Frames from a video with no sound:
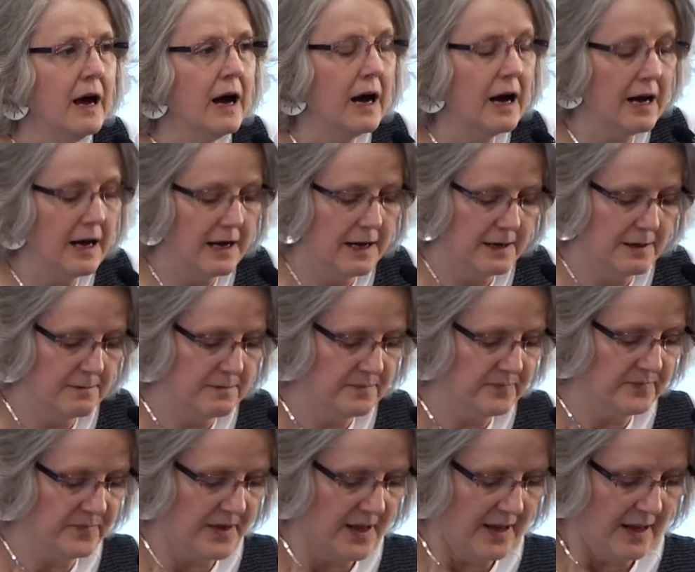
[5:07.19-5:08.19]

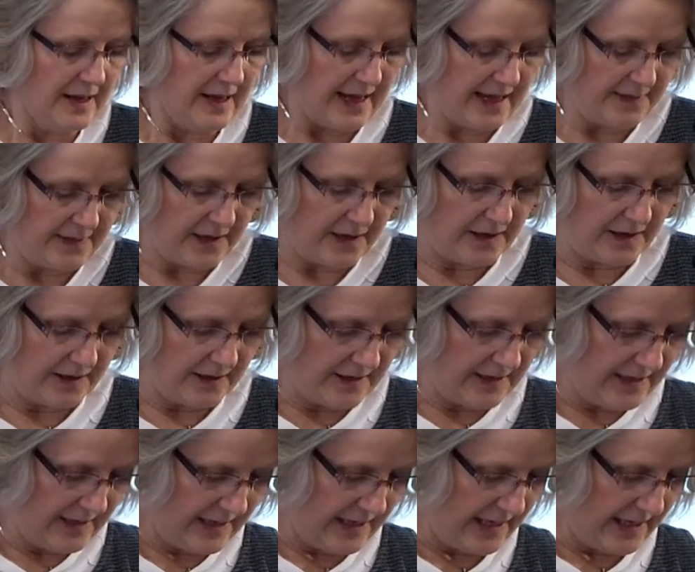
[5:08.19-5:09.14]
Um, and they